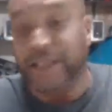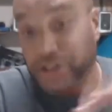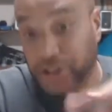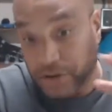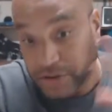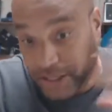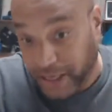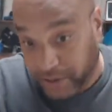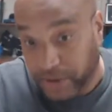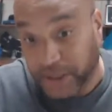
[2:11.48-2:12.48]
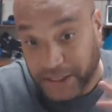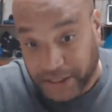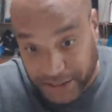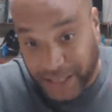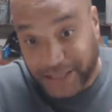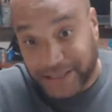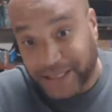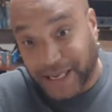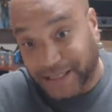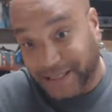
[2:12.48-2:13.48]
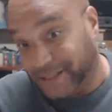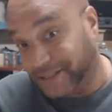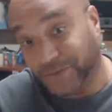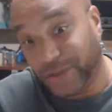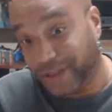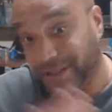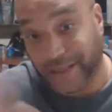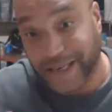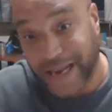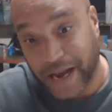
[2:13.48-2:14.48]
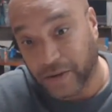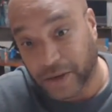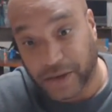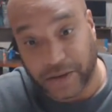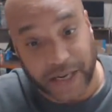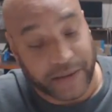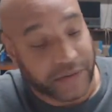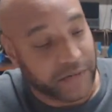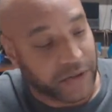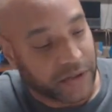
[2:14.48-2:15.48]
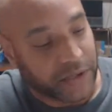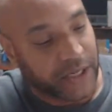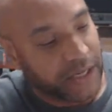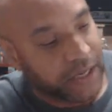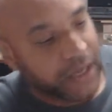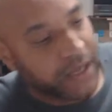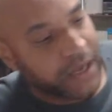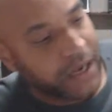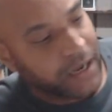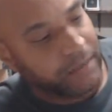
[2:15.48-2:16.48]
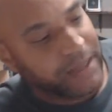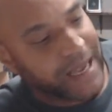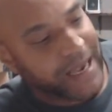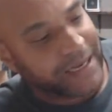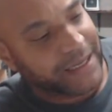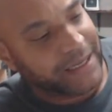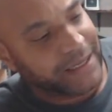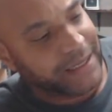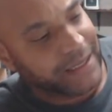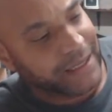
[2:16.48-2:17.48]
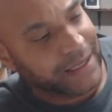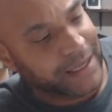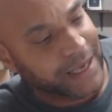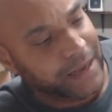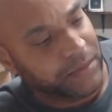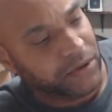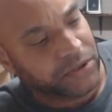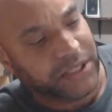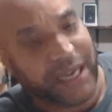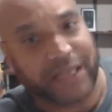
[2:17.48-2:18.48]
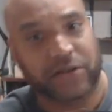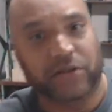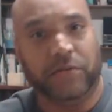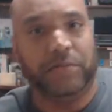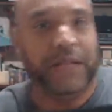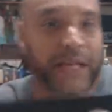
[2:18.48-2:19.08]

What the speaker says: This shows that I really just got this an hour ago and haven't even looked at it. Black label tactical